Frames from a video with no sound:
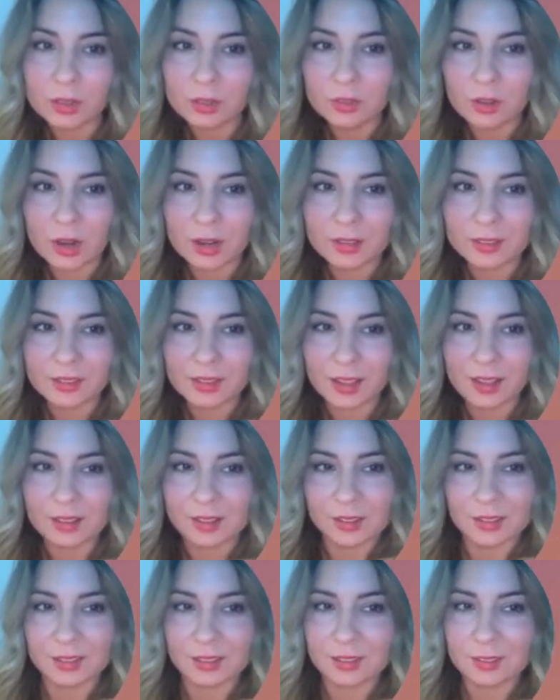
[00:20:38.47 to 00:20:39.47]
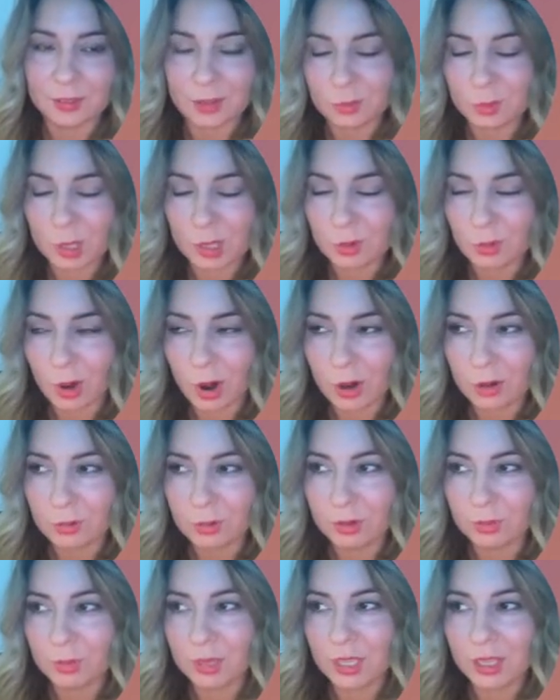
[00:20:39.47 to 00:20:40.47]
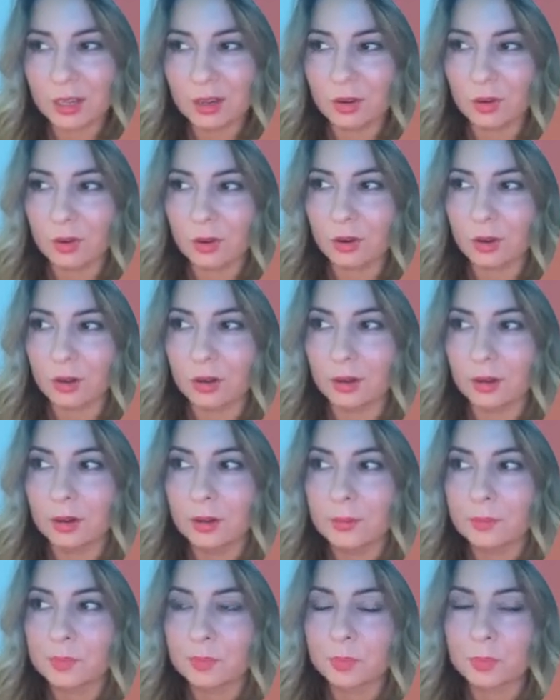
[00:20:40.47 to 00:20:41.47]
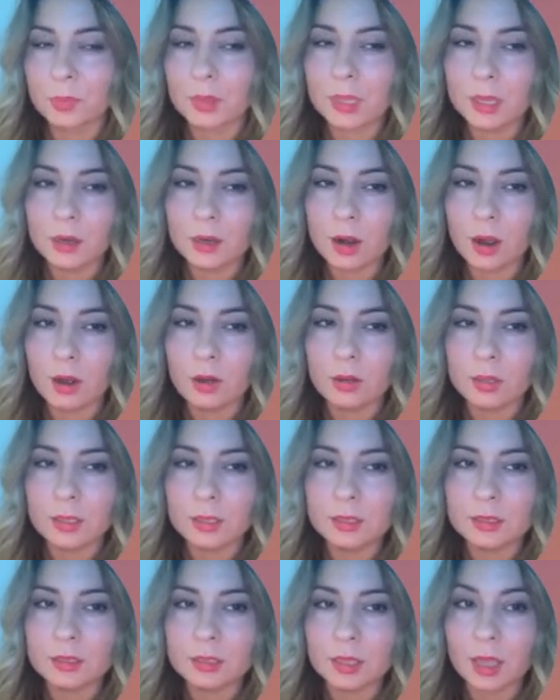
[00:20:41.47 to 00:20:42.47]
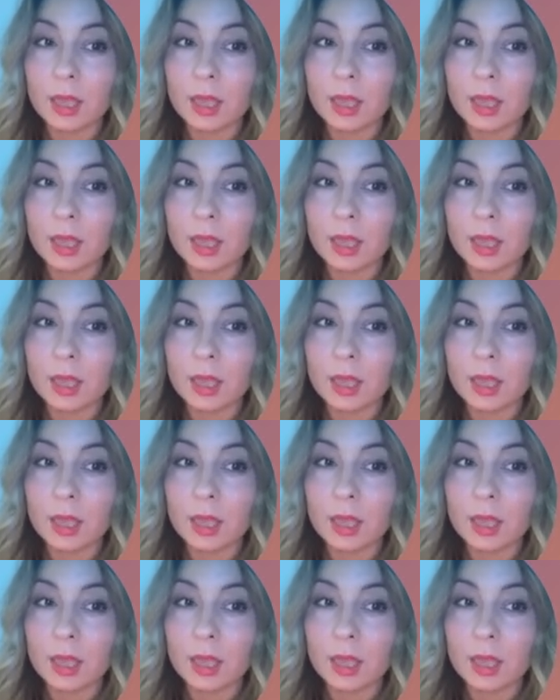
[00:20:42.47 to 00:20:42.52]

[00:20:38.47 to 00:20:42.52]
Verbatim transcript: you trying to say like there's something wrong with me or you know it